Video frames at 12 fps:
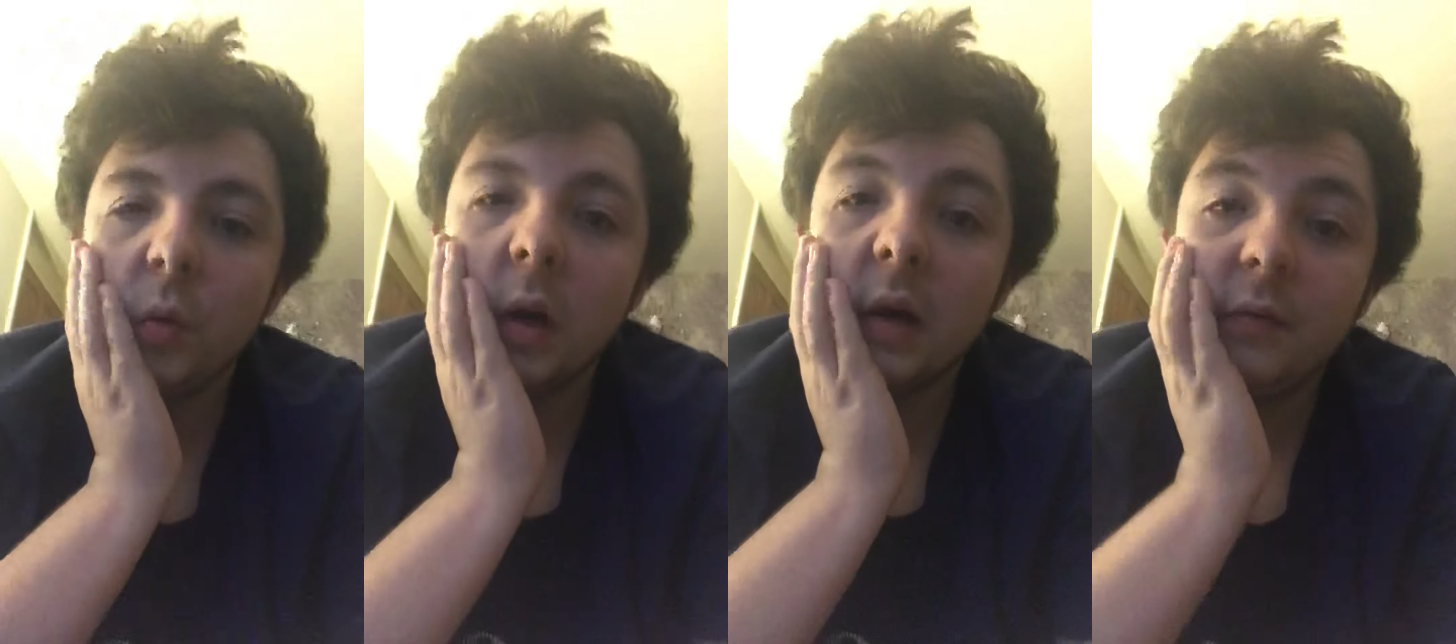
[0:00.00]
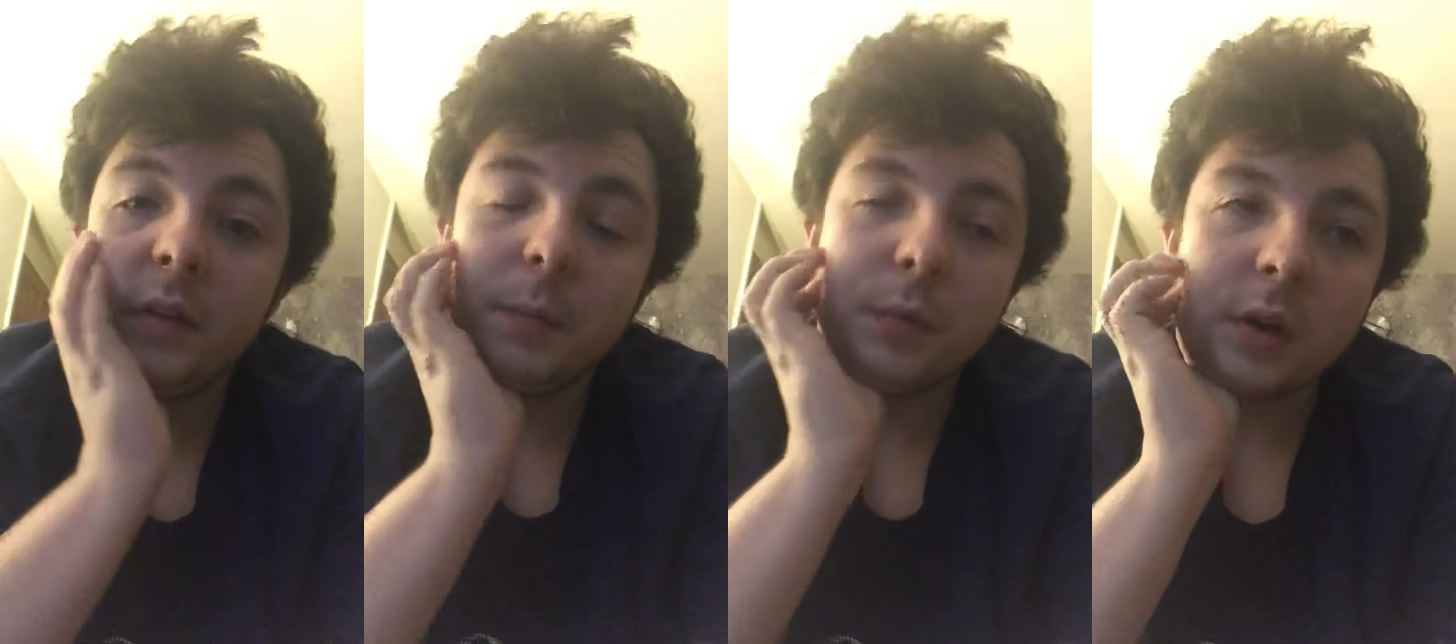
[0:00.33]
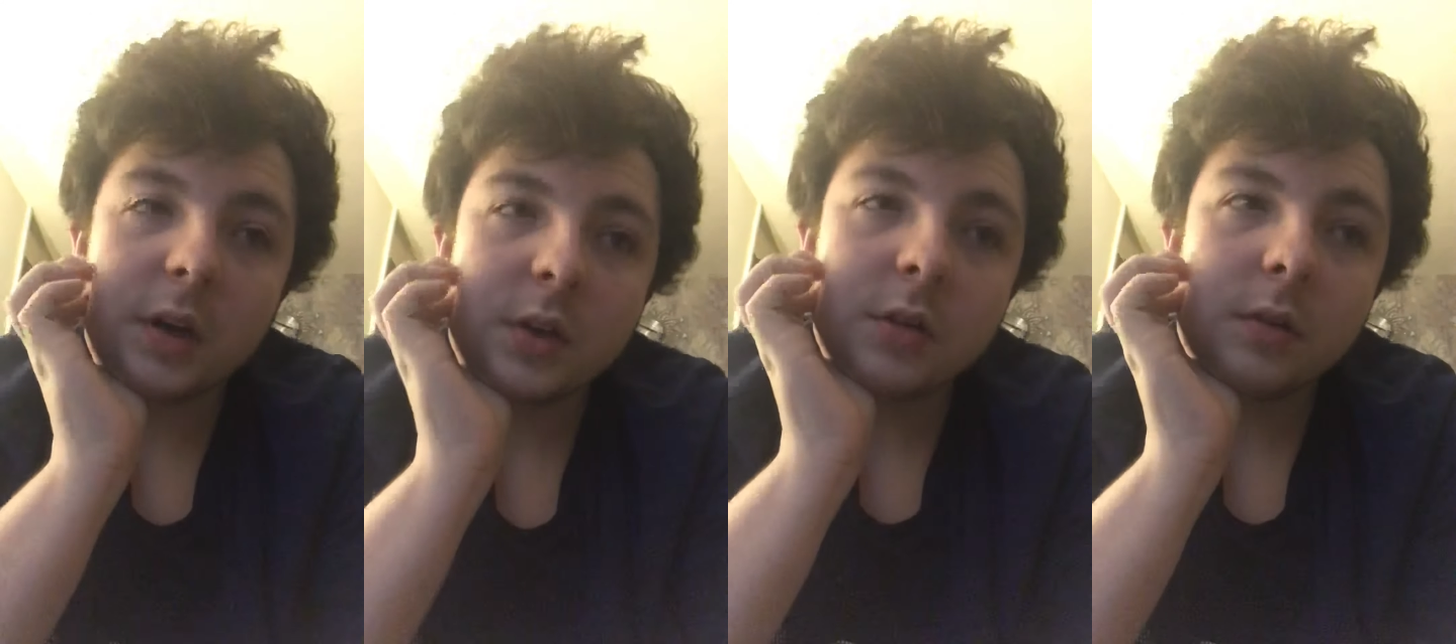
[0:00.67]
have
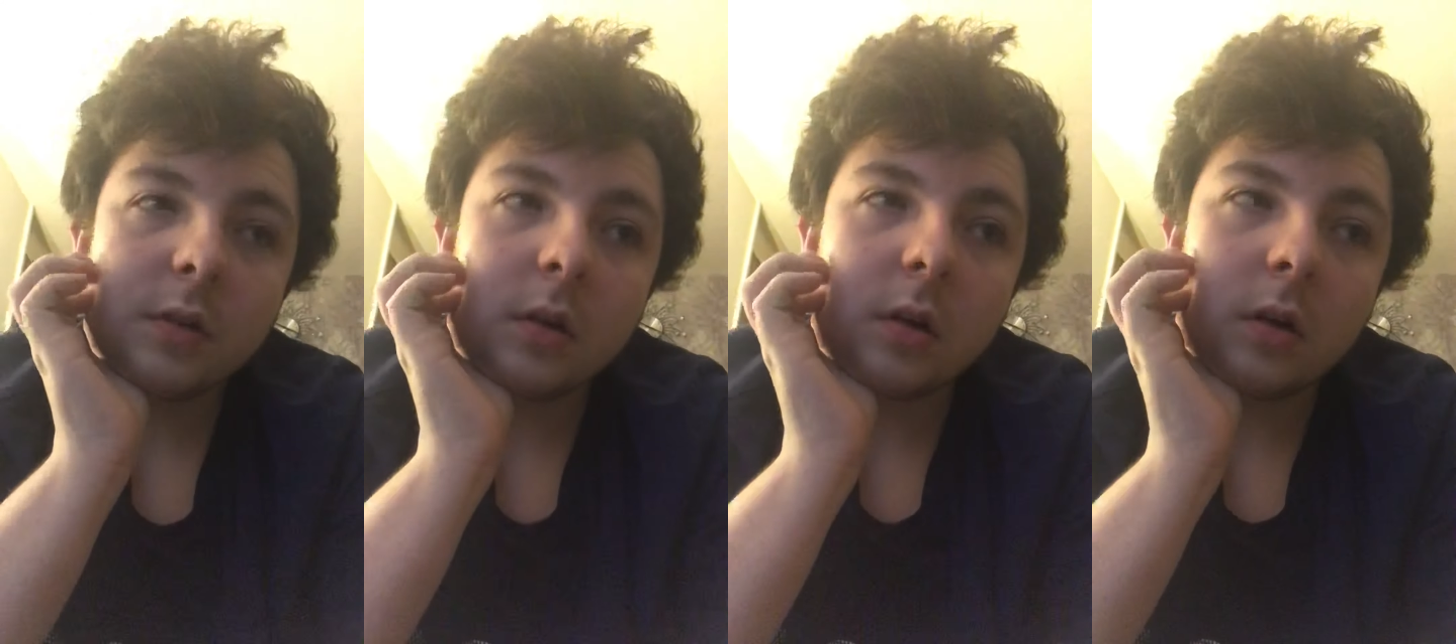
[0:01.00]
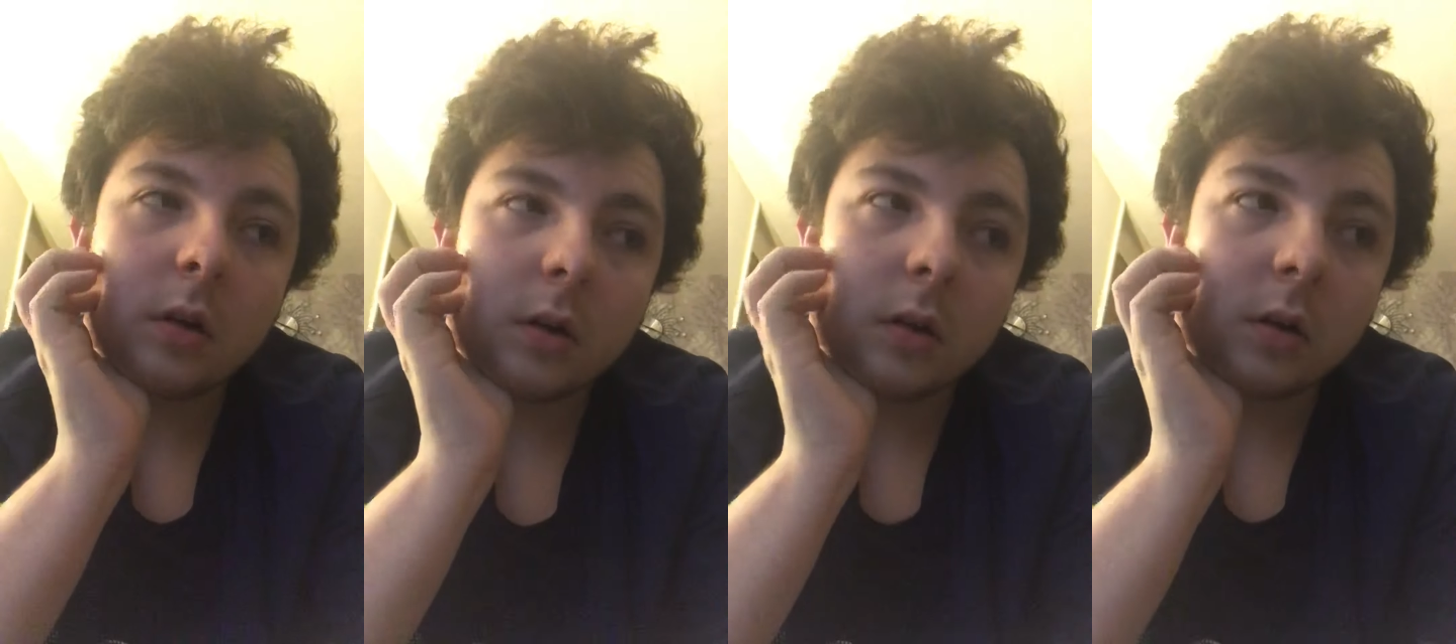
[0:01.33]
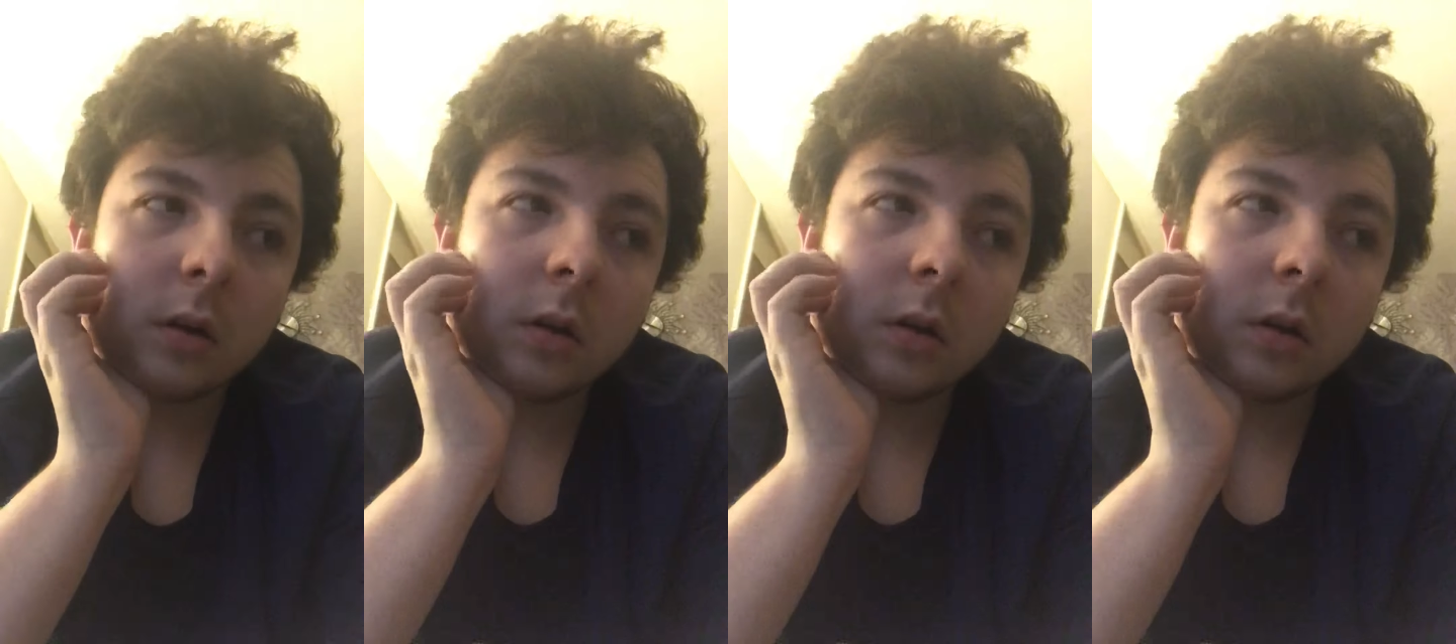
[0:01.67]
depression or